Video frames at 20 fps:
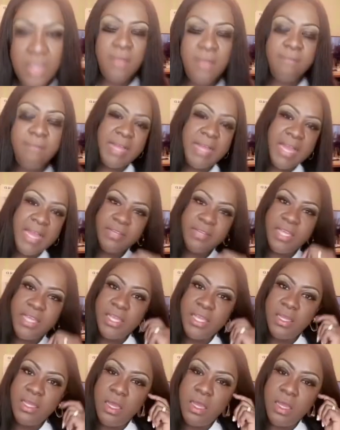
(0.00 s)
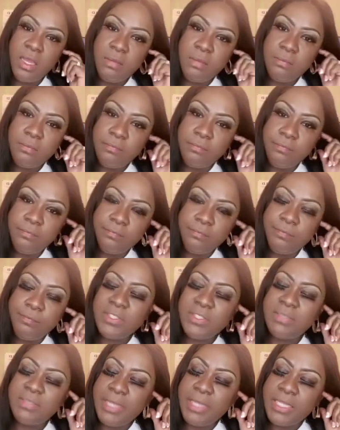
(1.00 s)
5K, um,
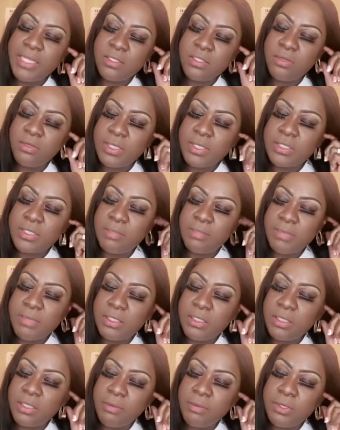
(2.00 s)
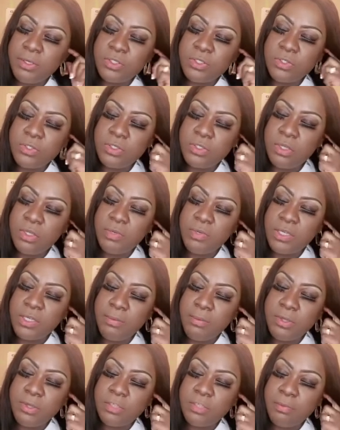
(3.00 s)
first I'm going to ask a question about the commercial. So when a
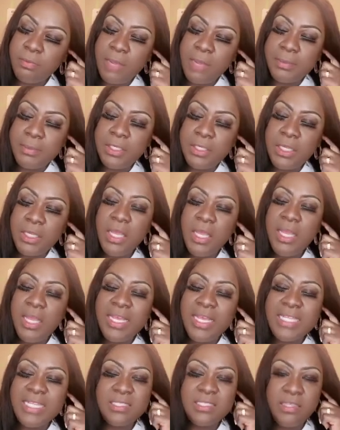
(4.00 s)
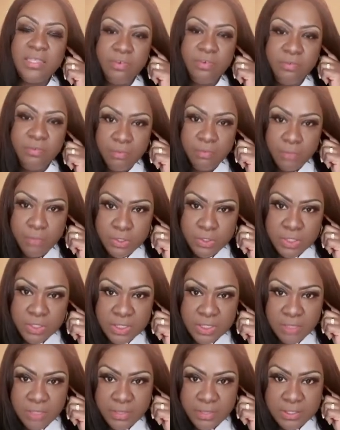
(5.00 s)
commercial property is different from
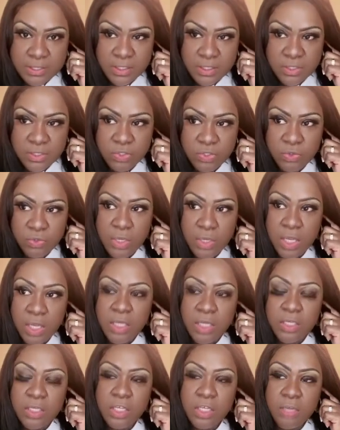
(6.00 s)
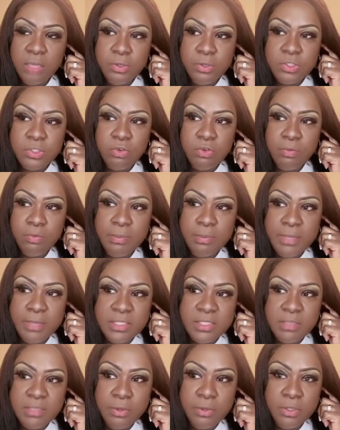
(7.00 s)
purchasing residential, the commercial will be based
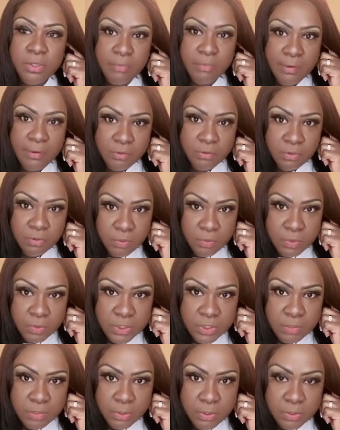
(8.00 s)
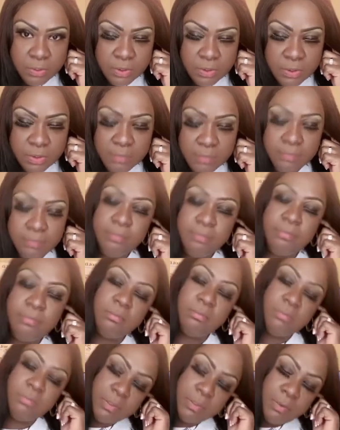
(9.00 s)
upon the revenue in which the, person the,
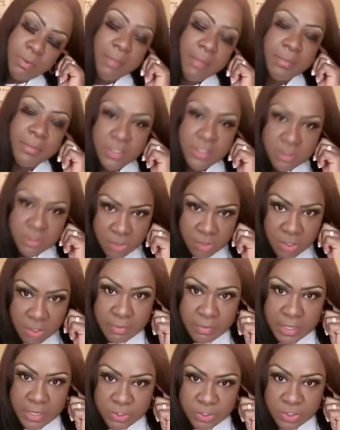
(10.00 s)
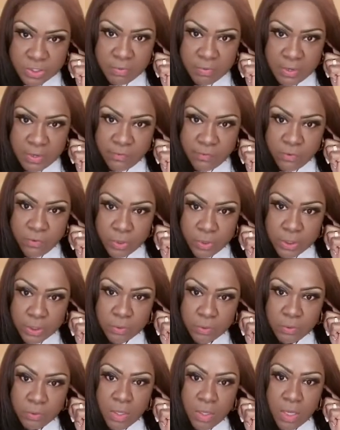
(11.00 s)
the property is going to make generate for you.